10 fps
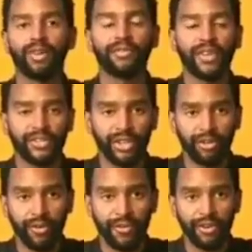affectionately
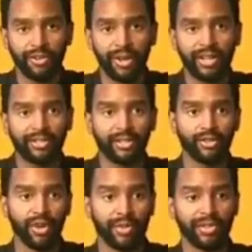refer to as the
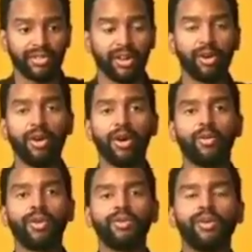dreamers. So
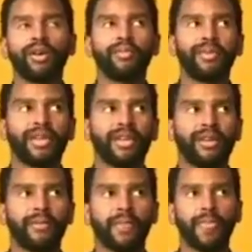we want to
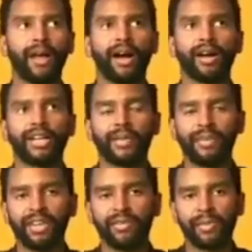be
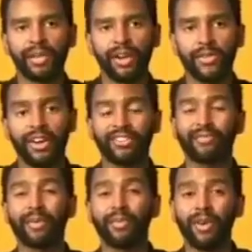keeping these people in our thoughts,
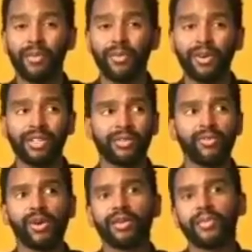but more importantly, we
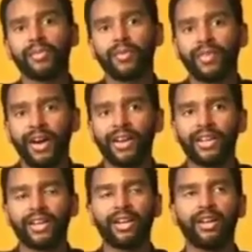want to be
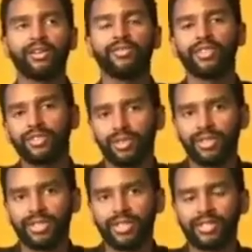providing
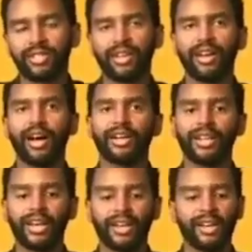resources.
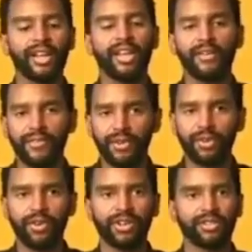Again, if you
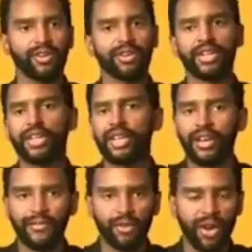are an attorney,
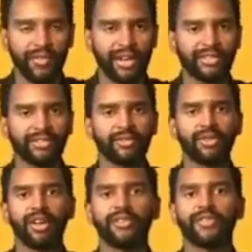if you have access to a
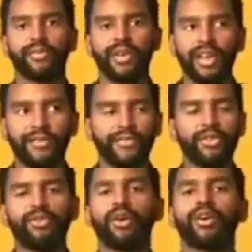law firm, if
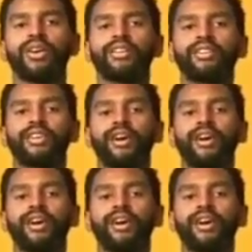you are in